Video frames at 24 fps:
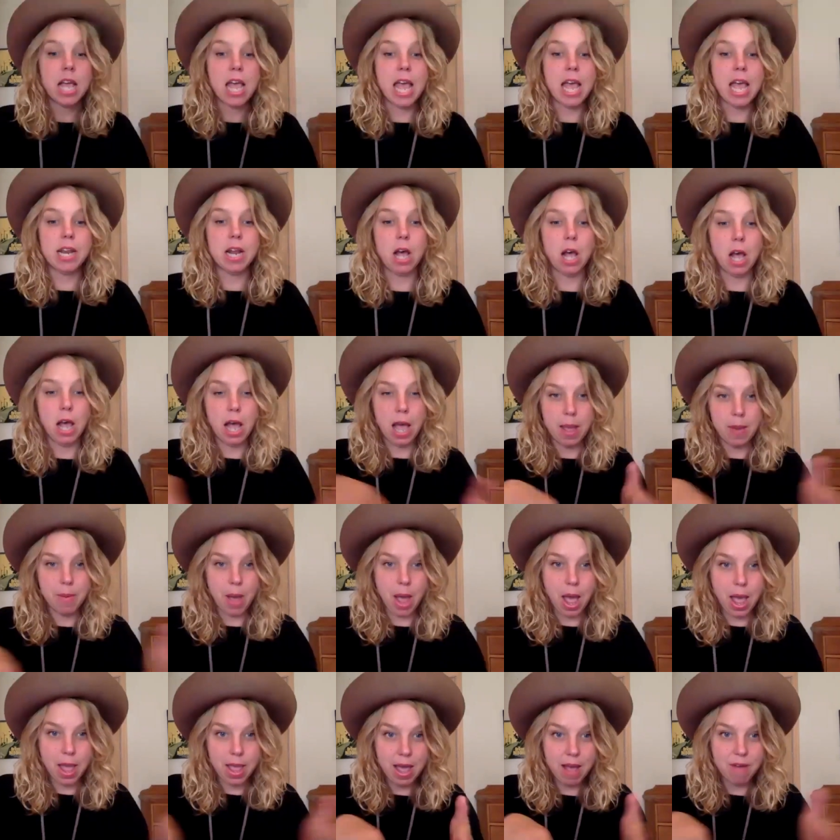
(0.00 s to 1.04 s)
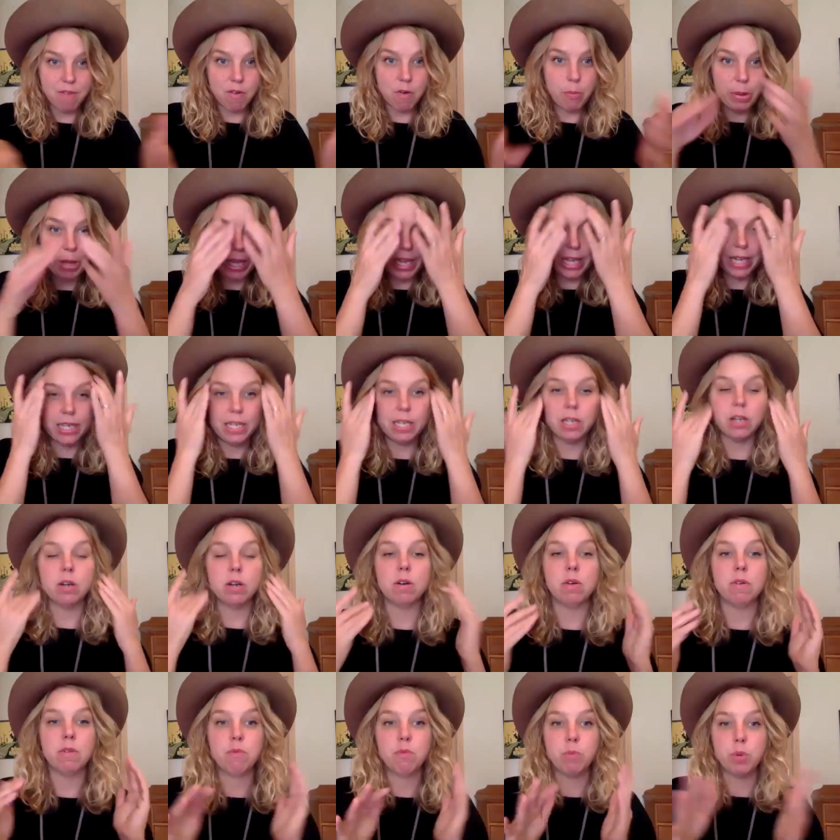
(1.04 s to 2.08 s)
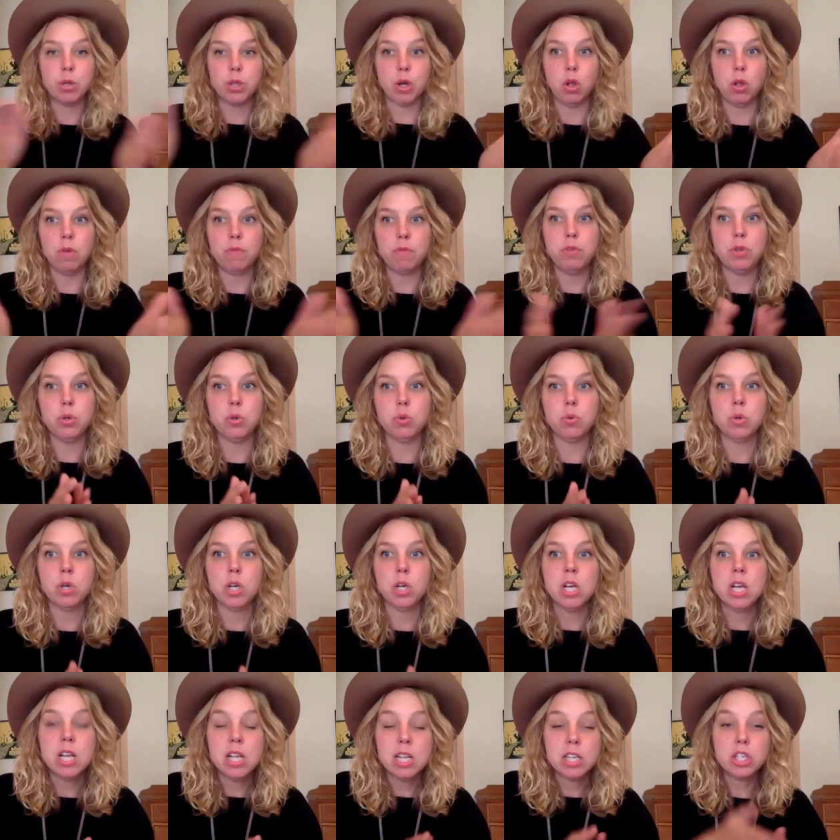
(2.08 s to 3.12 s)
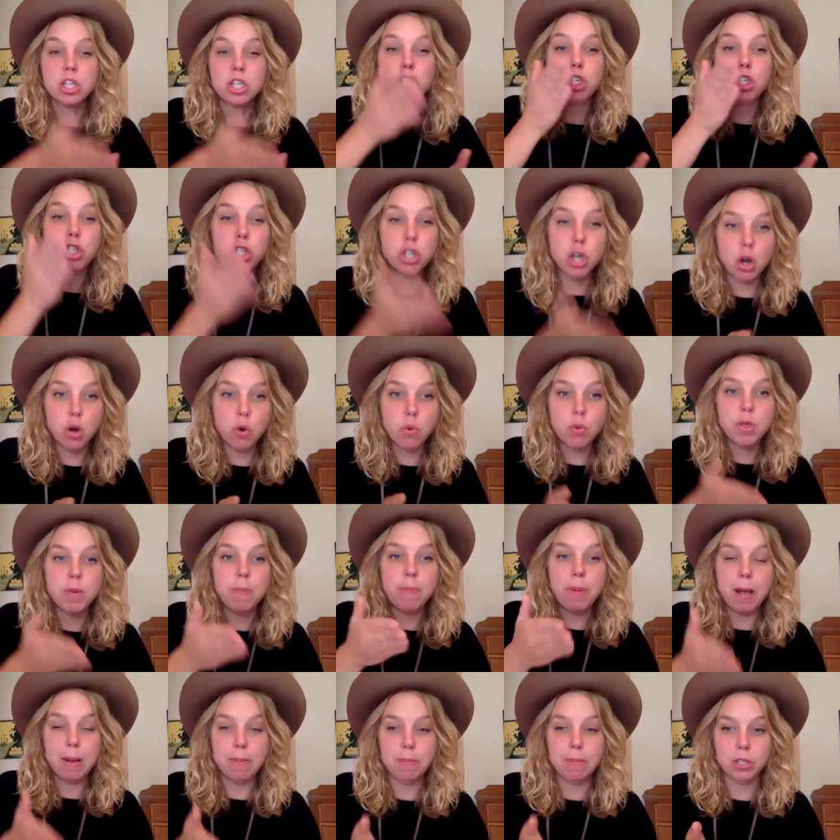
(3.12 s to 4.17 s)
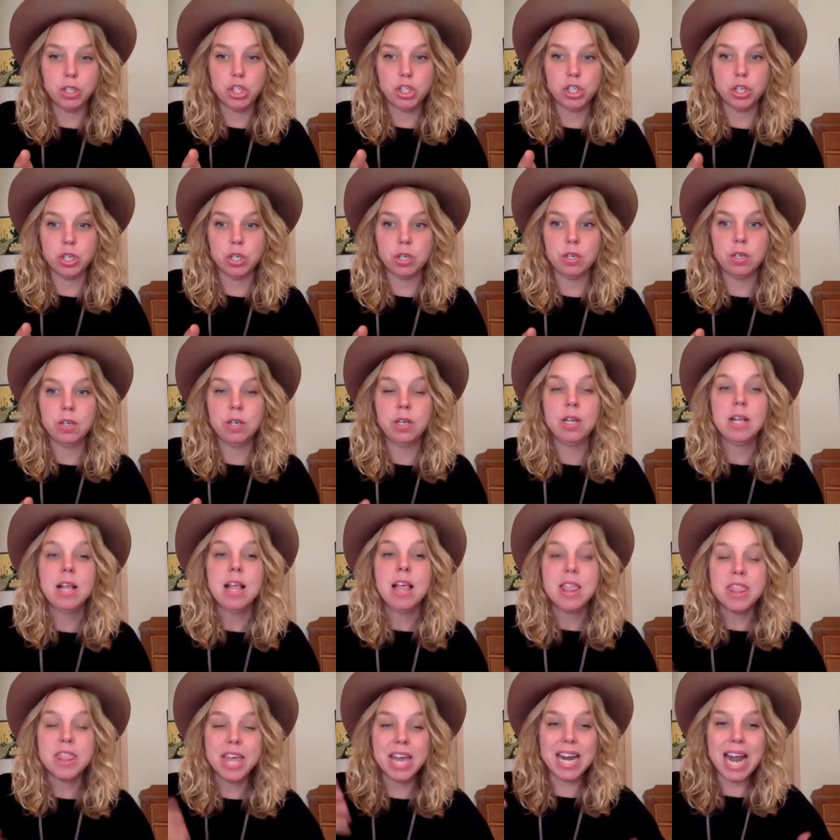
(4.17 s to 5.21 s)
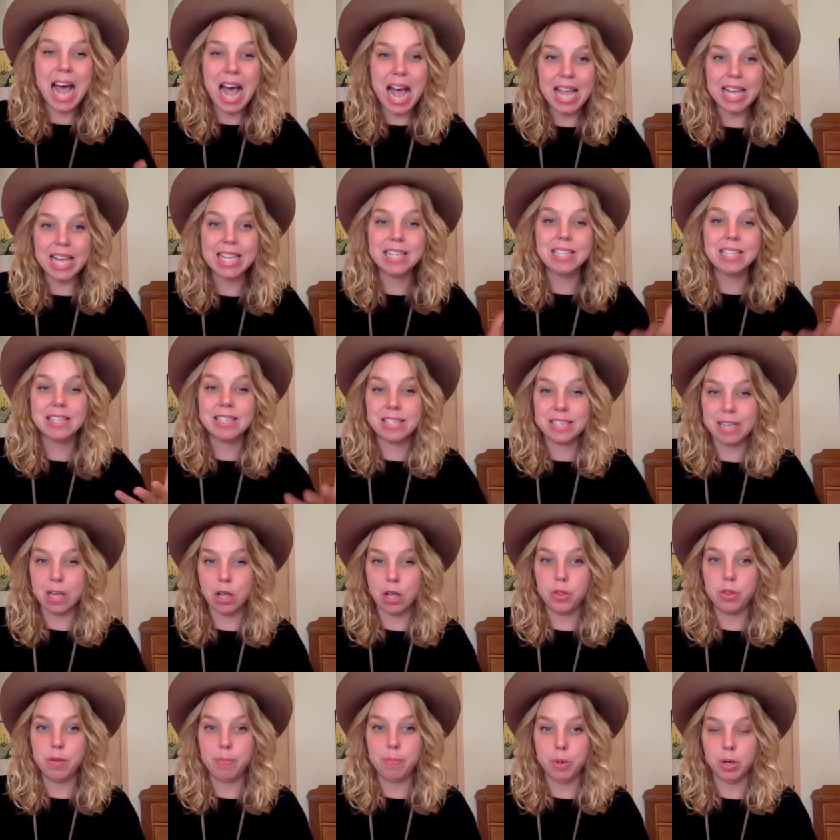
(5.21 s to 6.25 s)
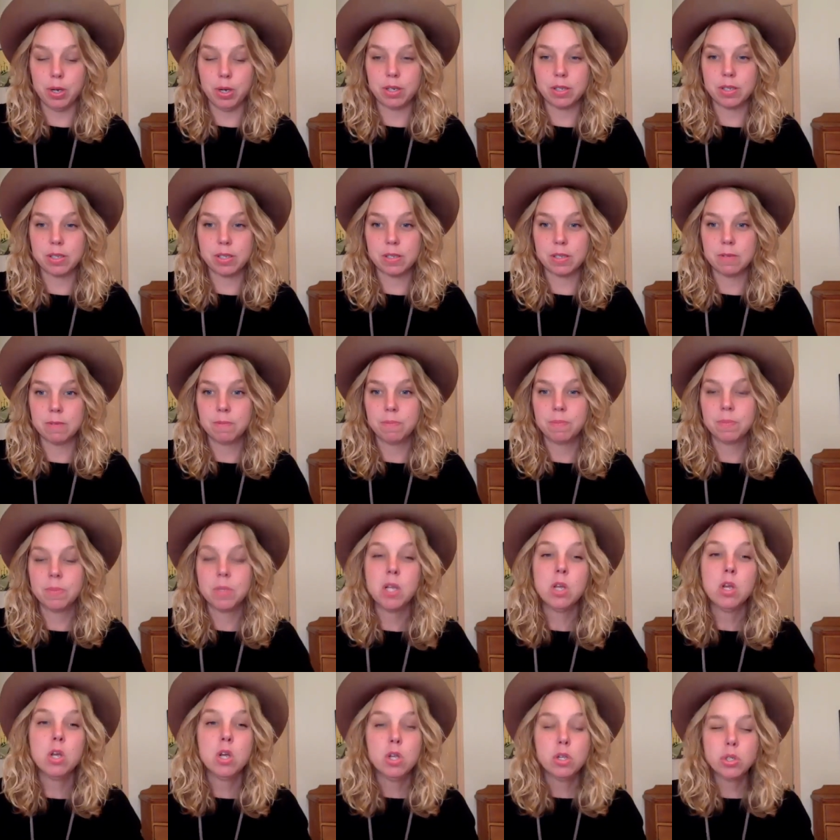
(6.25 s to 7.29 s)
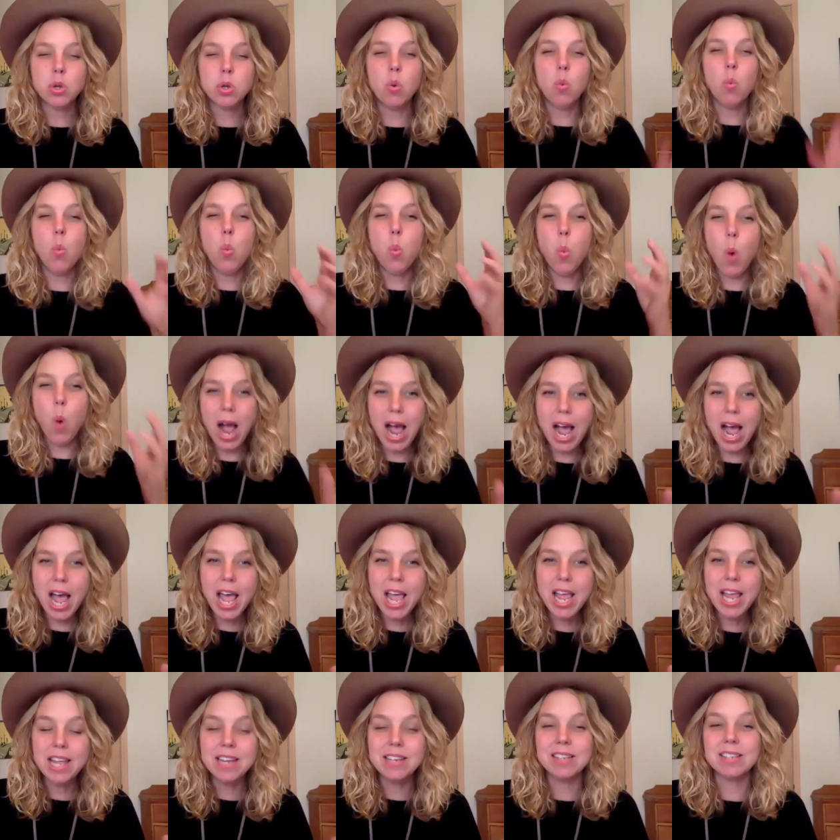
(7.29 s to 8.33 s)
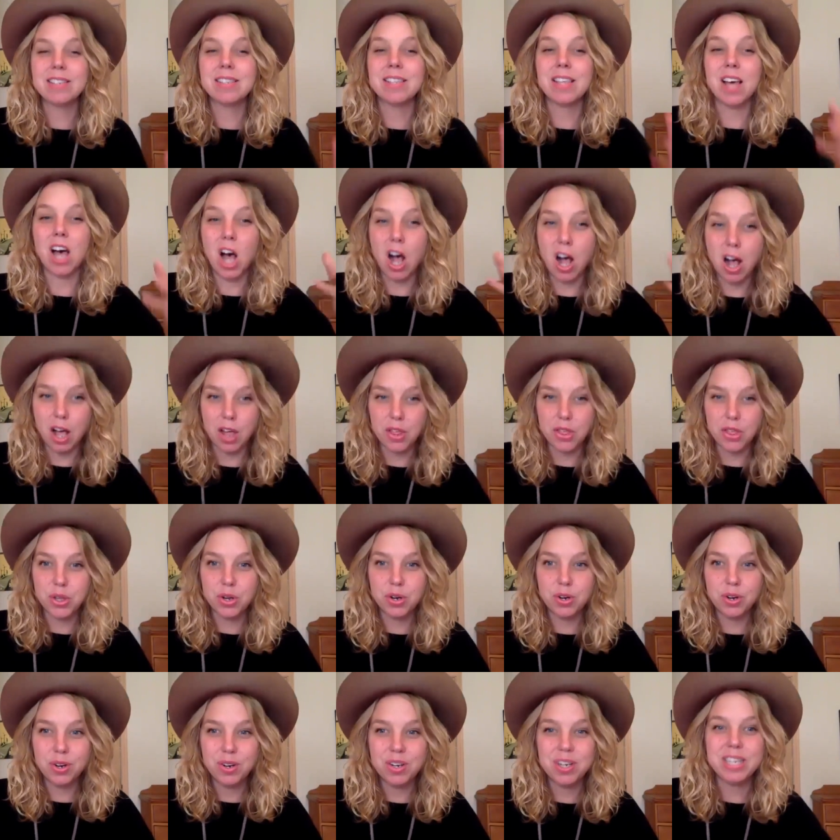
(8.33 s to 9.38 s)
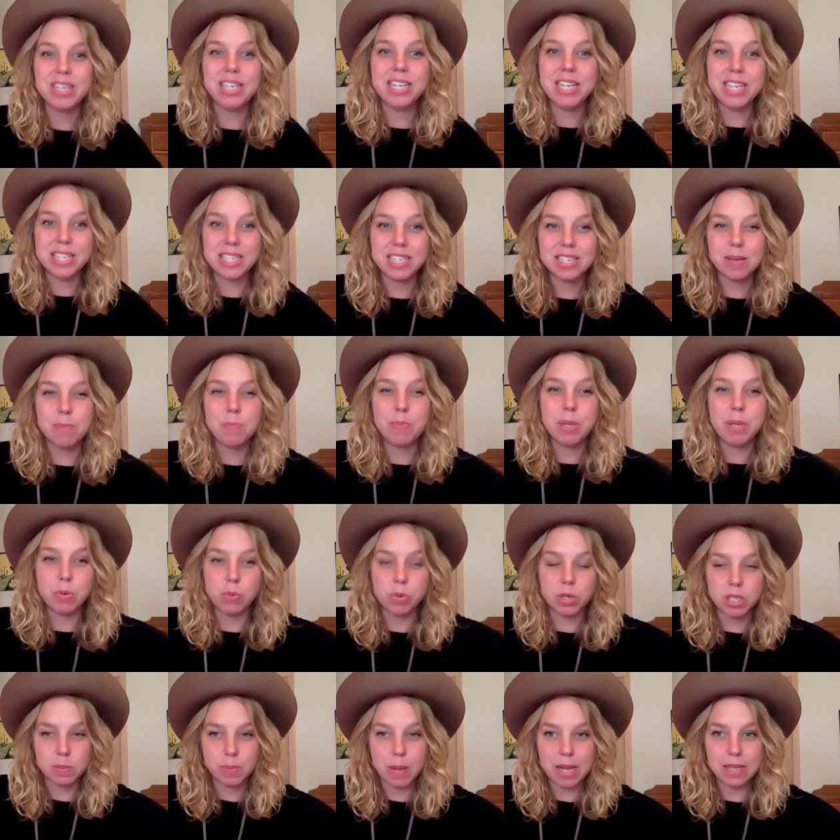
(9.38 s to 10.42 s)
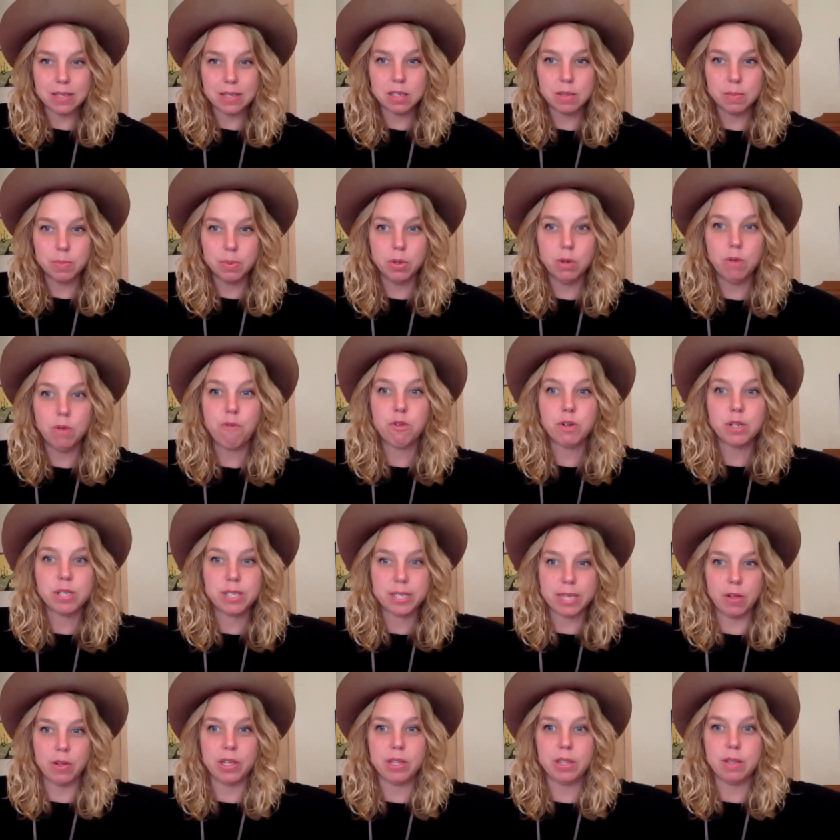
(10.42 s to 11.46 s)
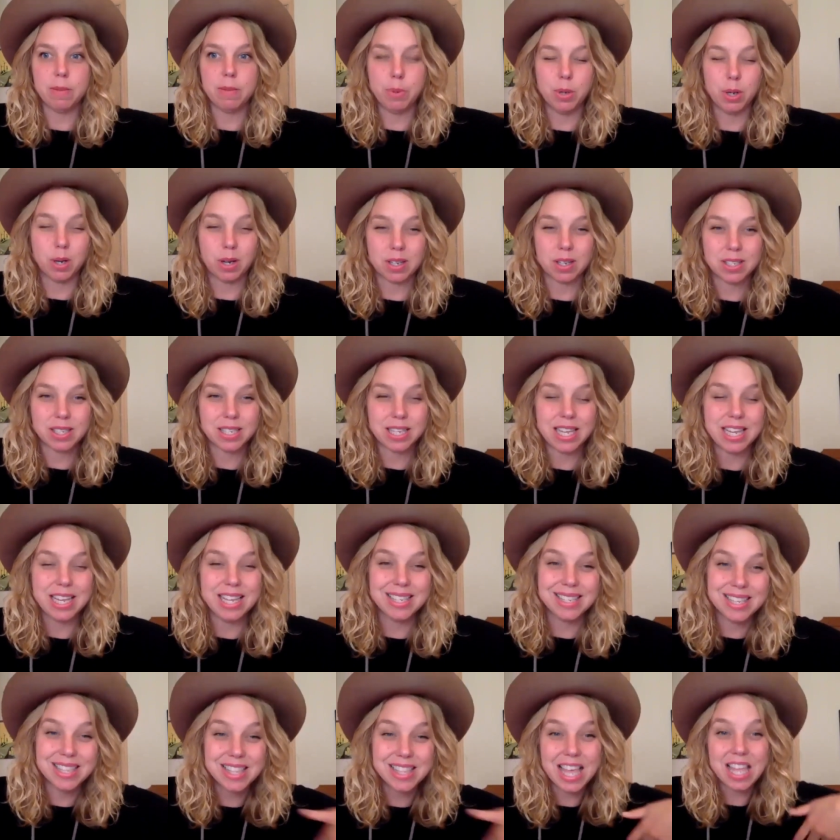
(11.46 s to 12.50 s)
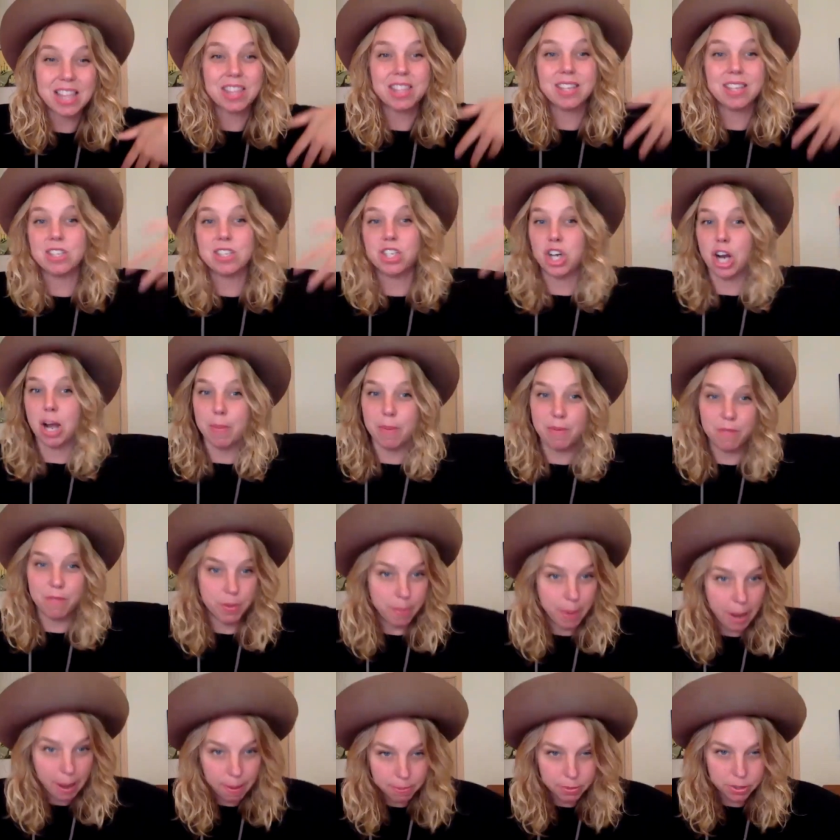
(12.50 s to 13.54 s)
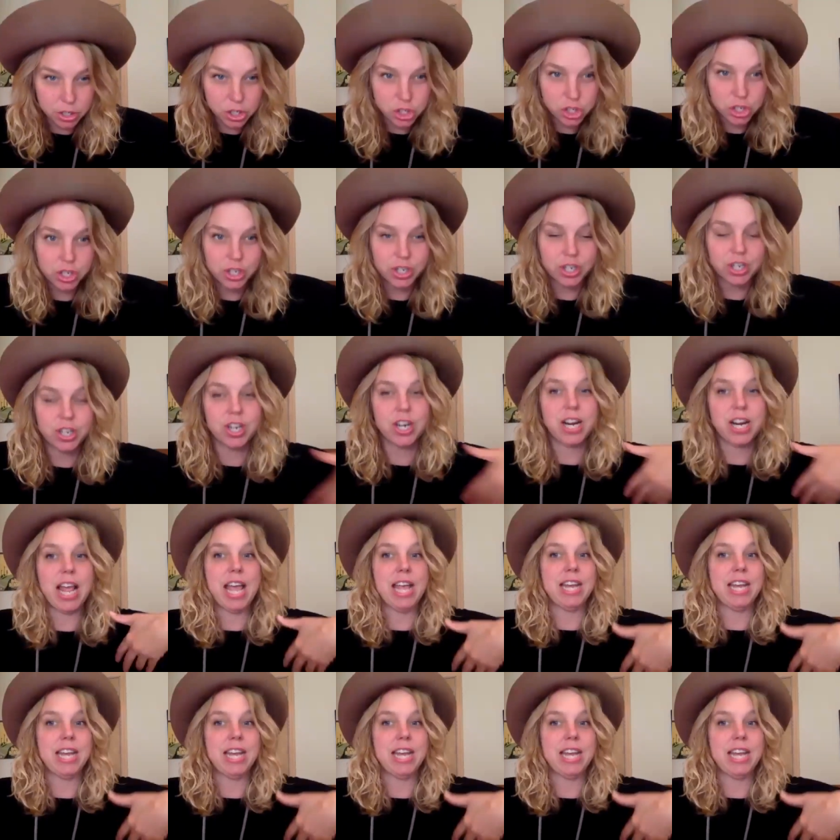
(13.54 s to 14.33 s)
And I, I have a plan here with all of you to show the publisher that I can sell the books. So, why does the author need to be responsible for selling the books? Isn't that the job of the publisher?